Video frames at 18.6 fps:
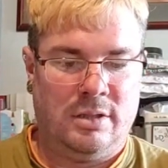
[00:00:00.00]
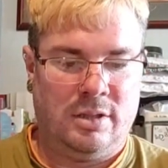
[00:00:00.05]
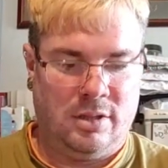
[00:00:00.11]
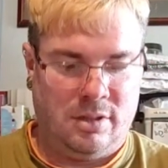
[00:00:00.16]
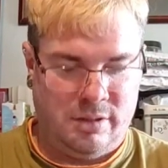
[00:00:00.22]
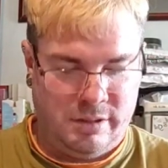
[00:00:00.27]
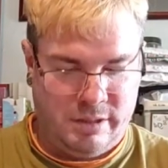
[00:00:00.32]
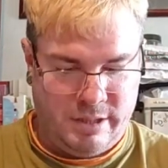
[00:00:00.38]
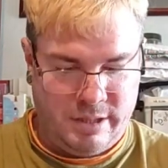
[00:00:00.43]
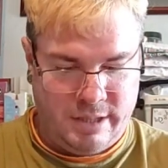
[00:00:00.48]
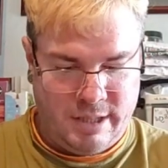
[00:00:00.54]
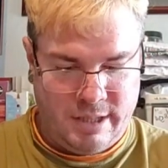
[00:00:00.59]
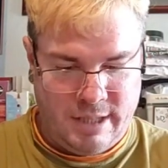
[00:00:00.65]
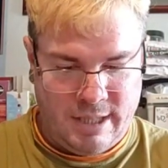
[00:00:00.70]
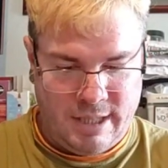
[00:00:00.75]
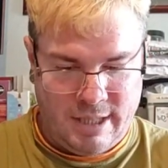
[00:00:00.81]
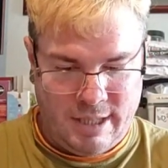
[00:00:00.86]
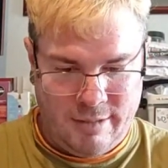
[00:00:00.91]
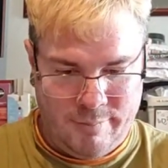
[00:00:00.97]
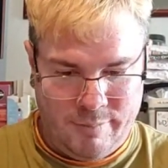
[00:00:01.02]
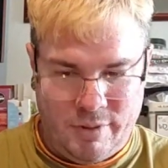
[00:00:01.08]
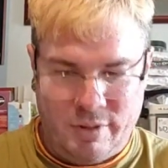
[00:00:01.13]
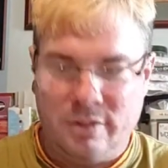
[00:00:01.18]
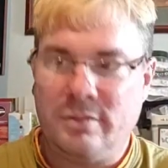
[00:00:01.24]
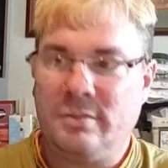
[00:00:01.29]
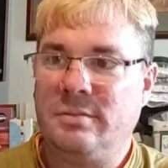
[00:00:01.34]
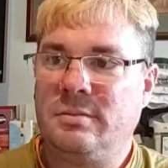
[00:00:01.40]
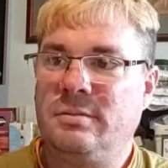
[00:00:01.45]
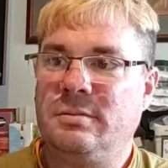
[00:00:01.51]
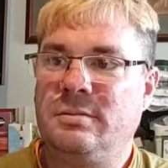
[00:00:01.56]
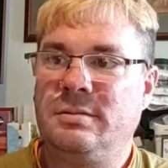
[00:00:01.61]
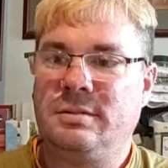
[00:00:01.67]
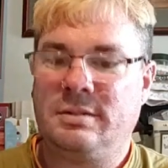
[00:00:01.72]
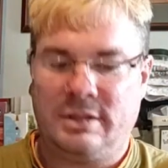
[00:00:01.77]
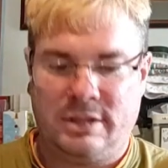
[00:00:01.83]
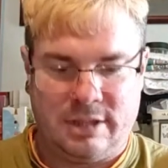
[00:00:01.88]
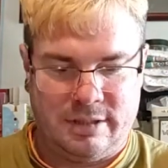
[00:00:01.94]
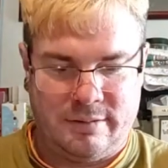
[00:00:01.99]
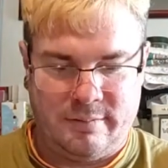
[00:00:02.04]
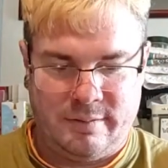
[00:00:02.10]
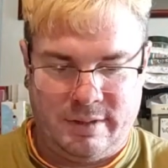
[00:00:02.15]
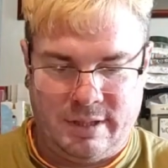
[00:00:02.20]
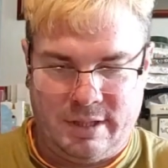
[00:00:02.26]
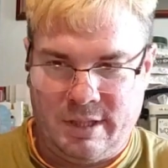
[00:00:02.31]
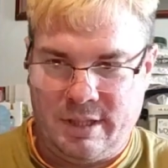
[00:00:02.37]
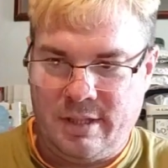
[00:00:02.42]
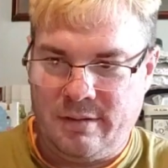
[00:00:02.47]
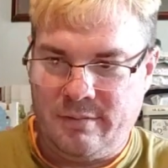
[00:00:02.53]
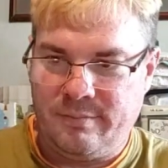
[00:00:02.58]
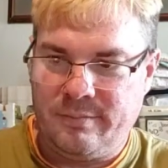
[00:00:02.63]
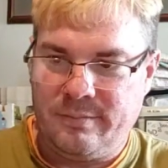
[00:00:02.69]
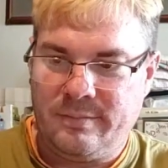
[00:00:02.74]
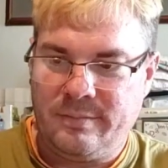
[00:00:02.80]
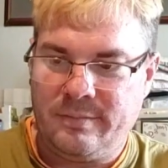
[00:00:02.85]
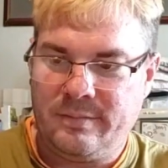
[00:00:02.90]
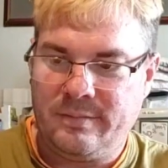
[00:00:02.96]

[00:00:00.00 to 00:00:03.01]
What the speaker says: Charging cable. There we go.